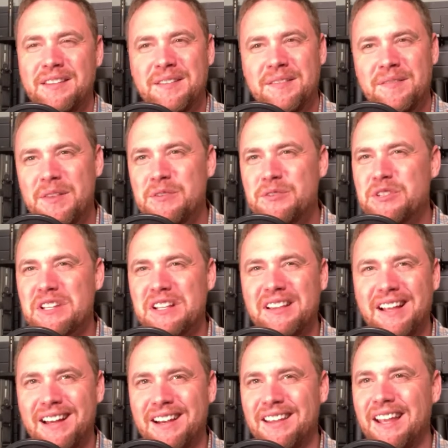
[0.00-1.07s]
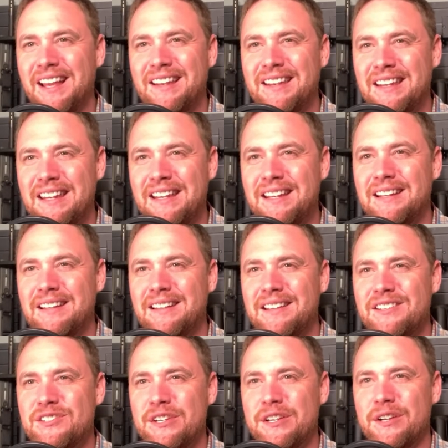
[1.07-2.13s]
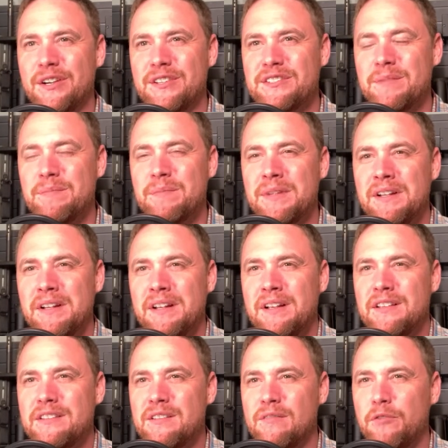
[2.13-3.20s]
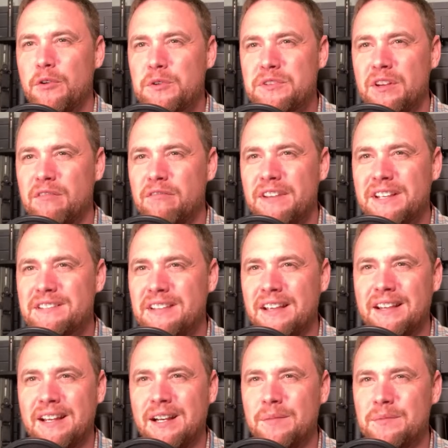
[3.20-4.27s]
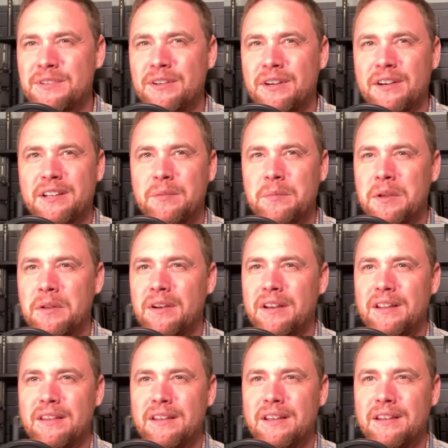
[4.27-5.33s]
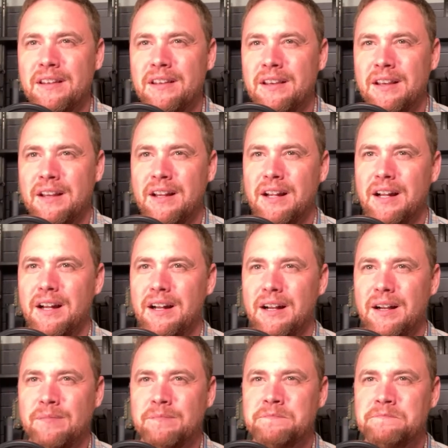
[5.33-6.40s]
there's just a lot of that need this year, and some folks on fixed incomes in our community that um,